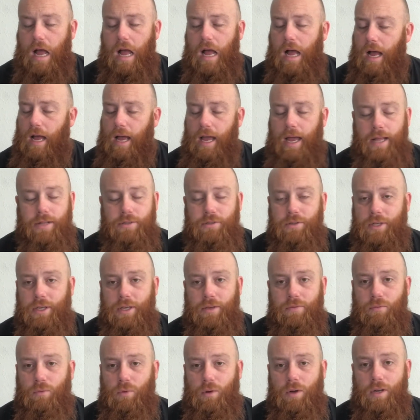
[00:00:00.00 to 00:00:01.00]
I had to
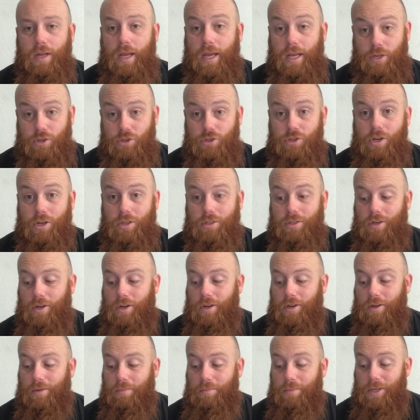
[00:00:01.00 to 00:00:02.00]
give one a
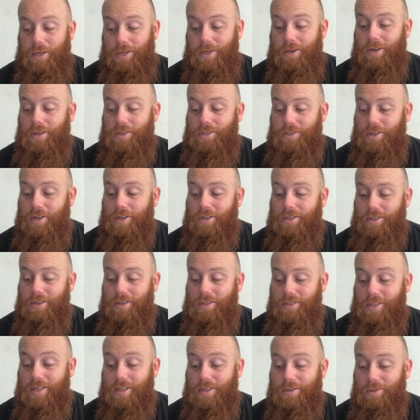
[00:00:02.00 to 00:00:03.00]
shotgun, because
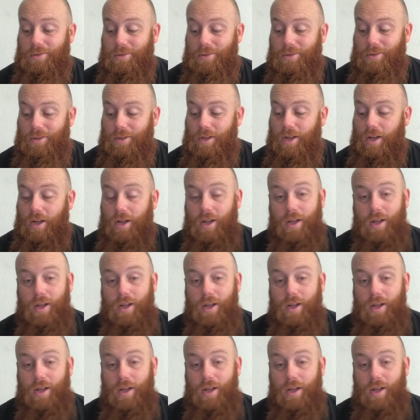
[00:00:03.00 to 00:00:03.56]
shotguns are cool.